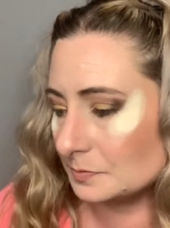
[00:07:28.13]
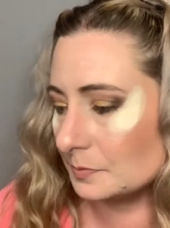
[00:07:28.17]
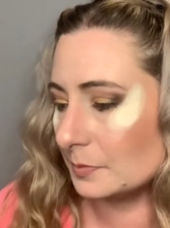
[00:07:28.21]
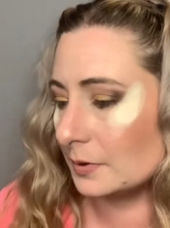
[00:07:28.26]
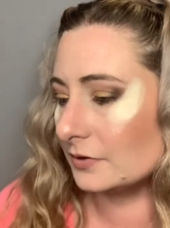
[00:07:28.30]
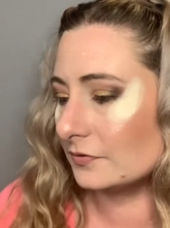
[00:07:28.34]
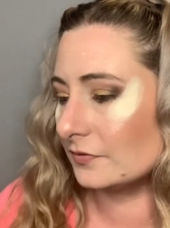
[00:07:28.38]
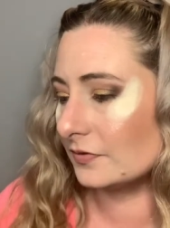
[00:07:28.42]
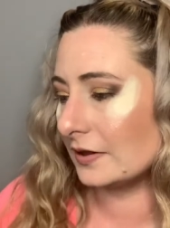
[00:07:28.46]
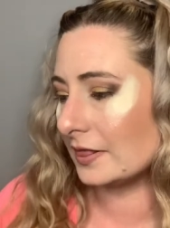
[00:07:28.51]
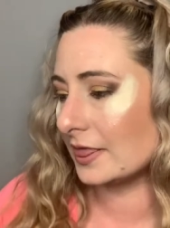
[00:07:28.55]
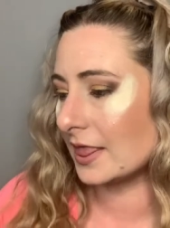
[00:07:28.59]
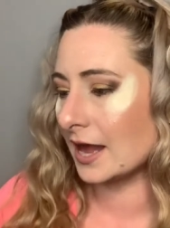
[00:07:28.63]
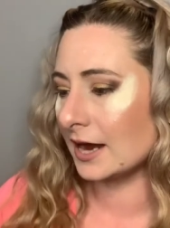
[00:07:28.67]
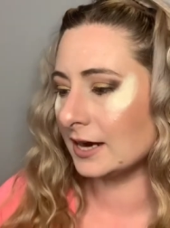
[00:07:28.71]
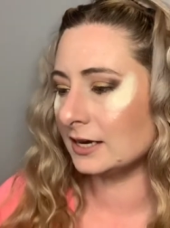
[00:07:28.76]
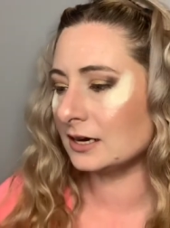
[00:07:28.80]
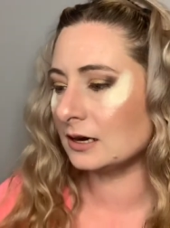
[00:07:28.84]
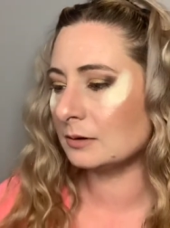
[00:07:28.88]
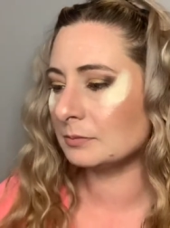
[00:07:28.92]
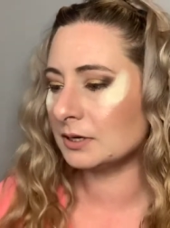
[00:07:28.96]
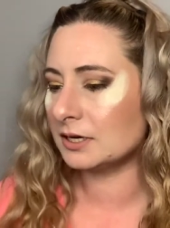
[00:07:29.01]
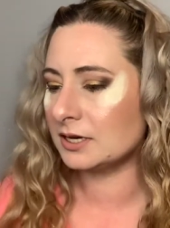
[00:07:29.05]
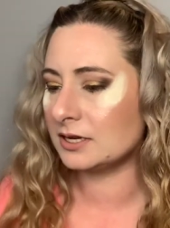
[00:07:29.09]
But for liner,
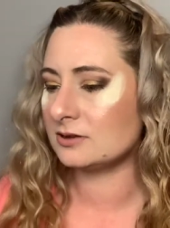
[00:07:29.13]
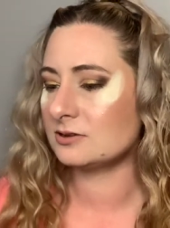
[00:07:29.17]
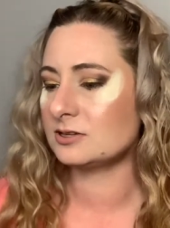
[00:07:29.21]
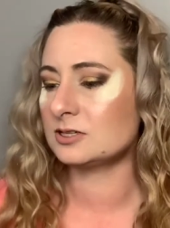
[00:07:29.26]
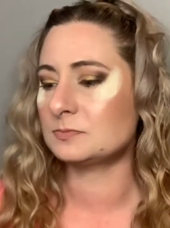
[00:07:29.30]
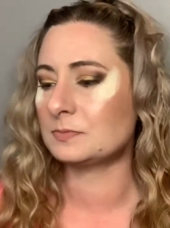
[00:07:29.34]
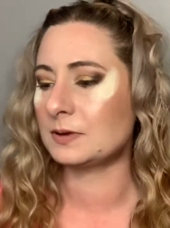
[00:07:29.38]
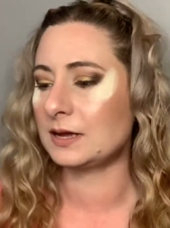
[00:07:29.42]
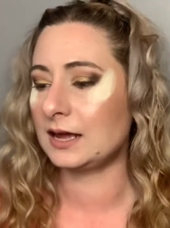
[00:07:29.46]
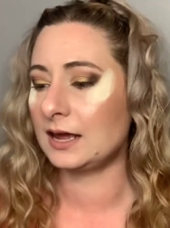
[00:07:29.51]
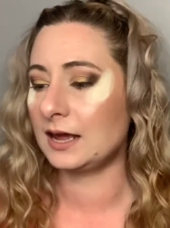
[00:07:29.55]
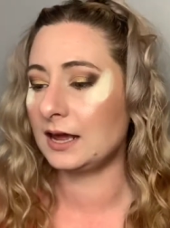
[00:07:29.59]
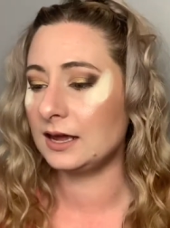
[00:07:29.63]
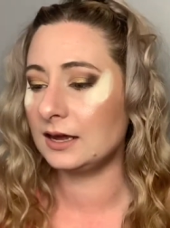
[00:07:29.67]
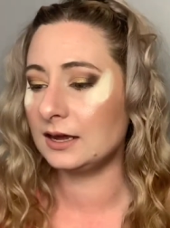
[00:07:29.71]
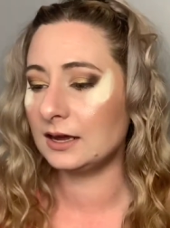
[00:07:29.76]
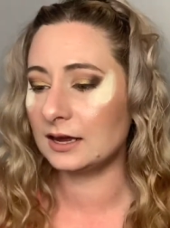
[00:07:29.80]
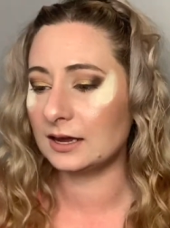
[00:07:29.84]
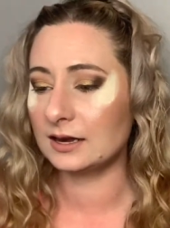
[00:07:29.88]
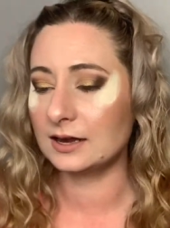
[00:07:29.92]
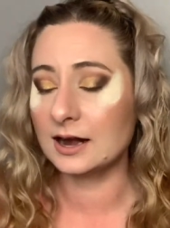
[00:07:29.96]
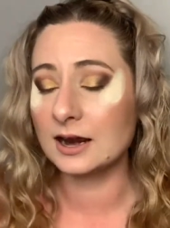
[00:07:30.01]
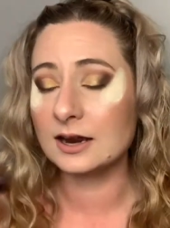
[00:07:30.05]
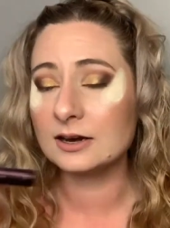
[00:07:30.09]
I'm going to use my Hank
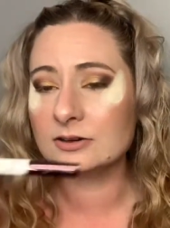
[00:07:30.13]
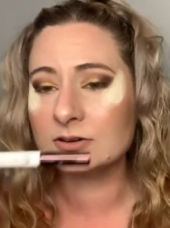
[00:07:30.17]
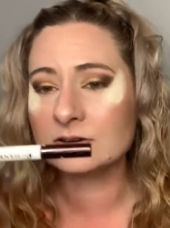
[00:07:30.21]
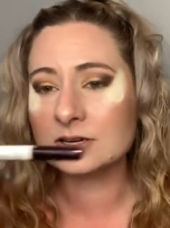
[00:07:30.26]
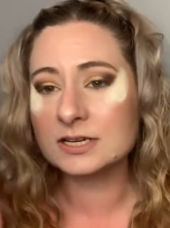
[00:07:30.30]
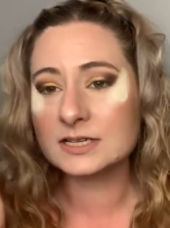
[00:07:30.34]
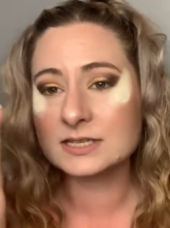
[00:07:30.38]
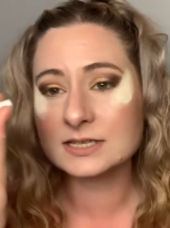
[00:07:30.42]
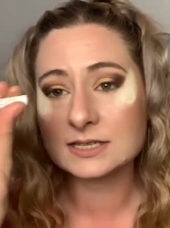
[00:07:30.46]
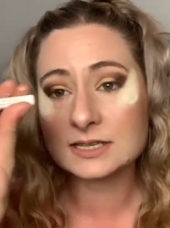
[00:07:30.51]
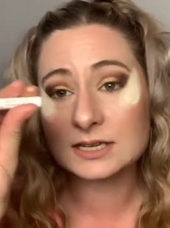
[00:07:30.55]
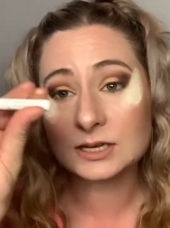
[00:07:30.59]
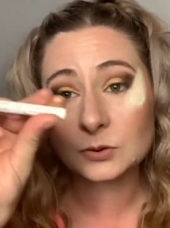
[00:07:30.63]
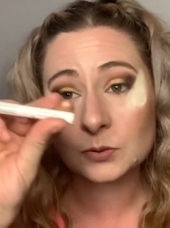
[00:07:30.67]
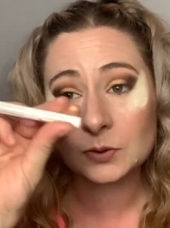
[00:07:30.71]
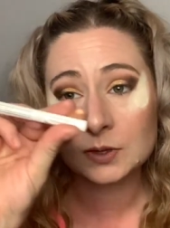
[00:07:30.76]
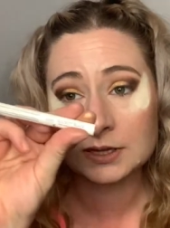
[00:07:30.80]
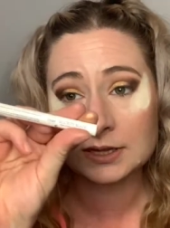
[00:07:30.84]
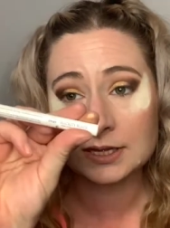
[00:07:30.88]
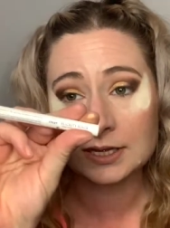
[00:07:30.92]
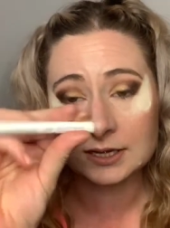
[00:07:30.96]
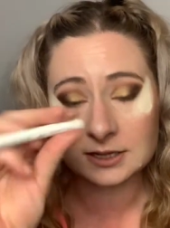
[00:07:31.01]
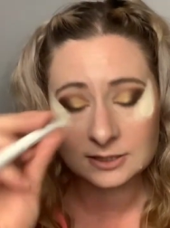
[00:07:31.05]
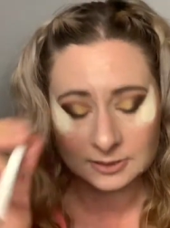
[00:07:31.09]
and Henry Slick With
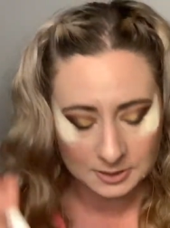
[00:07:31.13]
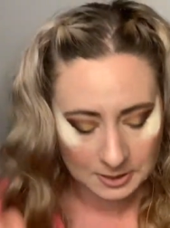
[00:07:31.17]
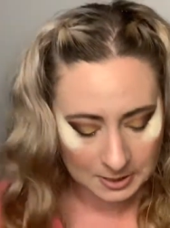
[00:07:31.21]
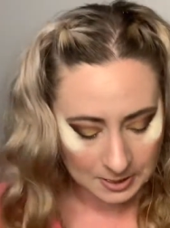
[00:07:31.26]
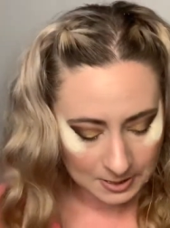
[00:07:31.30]
It.